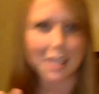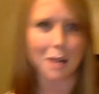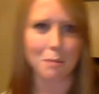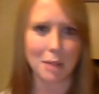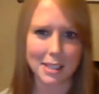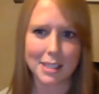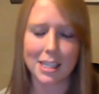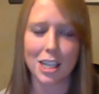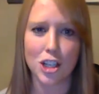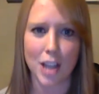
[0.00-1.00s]
and months
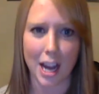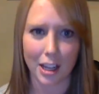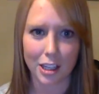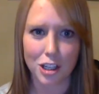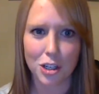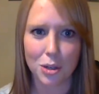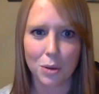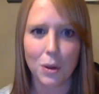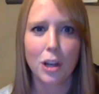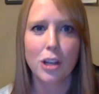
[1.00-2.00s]
that challenge you
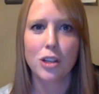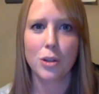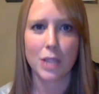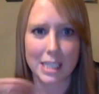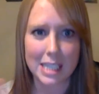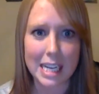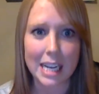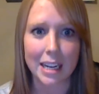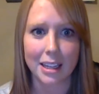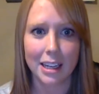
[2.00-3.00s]
to the
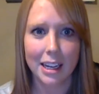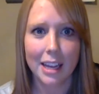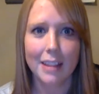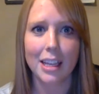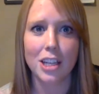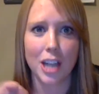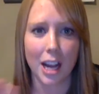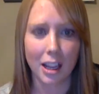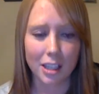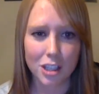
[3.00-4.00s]
T, that
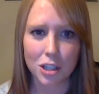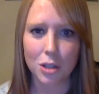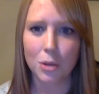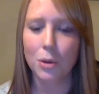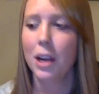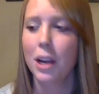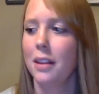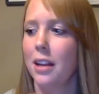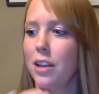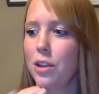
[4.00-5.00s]
challenge you,
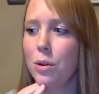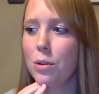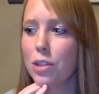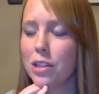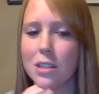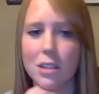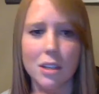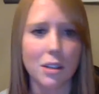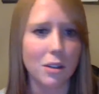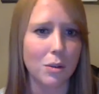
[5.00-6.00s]
that you
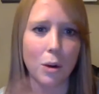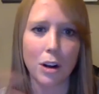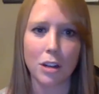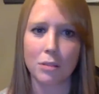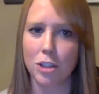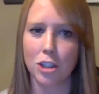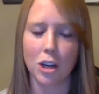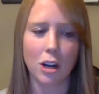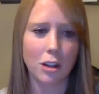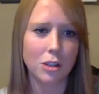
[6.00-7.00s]
want to shut
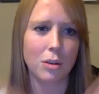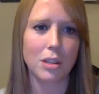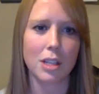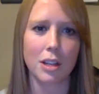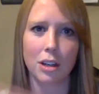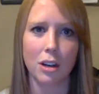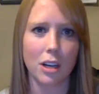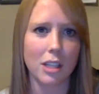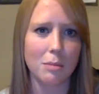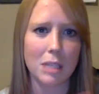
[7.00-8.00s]
all the doors and all the
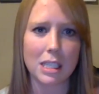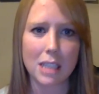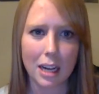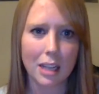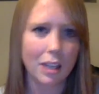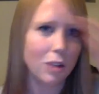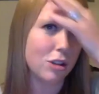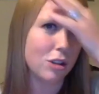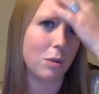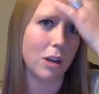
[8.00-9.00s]
curtains and be done. You just
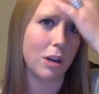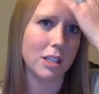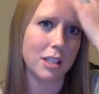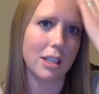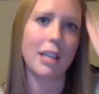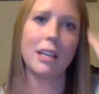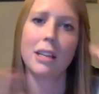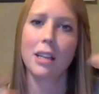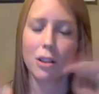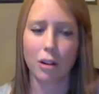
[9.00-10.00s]
want to, like,
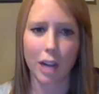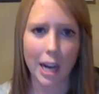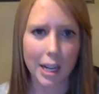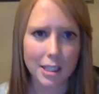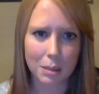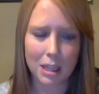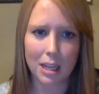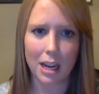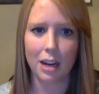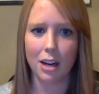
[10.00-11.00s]
throw your hands up in the
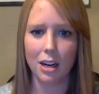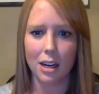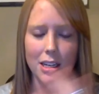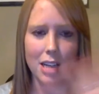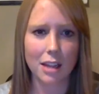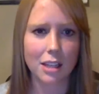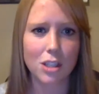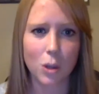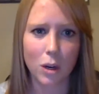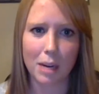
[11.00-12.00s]
air and nothing's
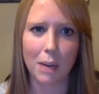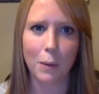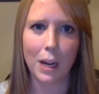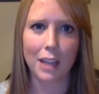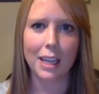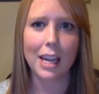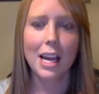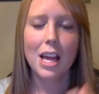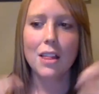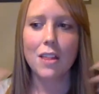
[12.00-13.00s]
going my way. Like,
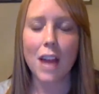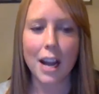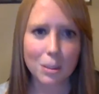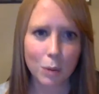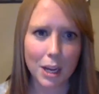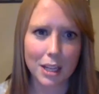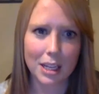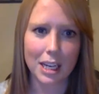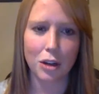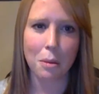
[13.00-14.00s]
that's why
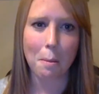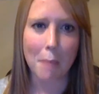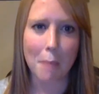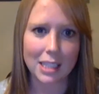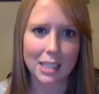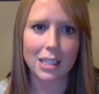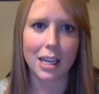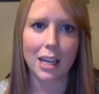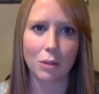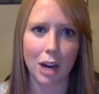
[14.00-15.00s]
getting your mindset
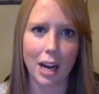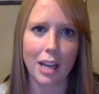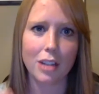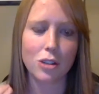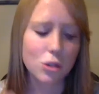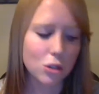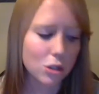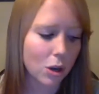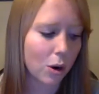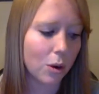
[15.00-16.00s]
right is
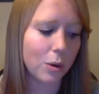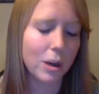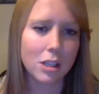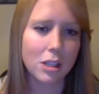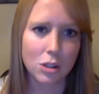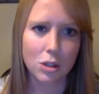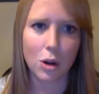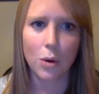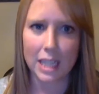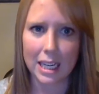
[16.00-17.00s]

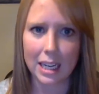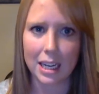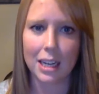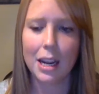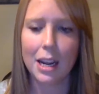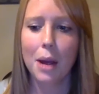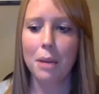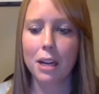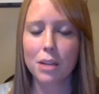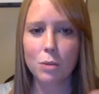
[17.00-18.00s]
so key,
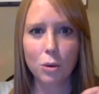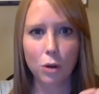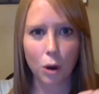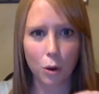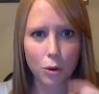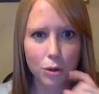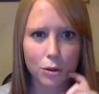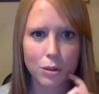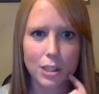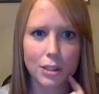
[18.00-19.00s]
because when you go through those
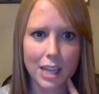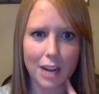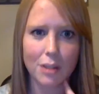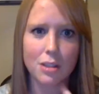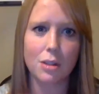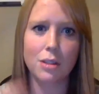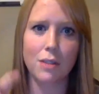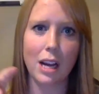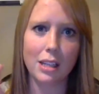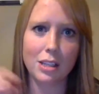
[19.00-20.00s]
little downs or those
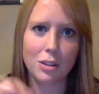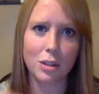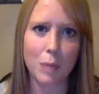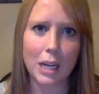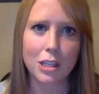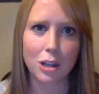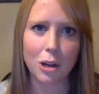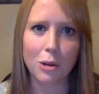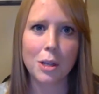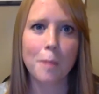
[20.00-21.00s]
valleys or those
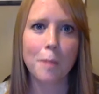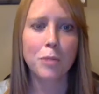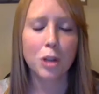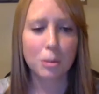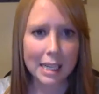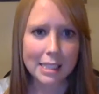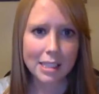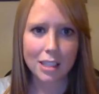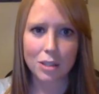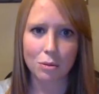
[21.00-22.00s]
plateaus, your
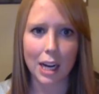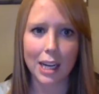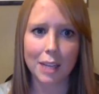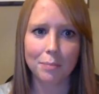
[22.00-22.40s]
mindset's right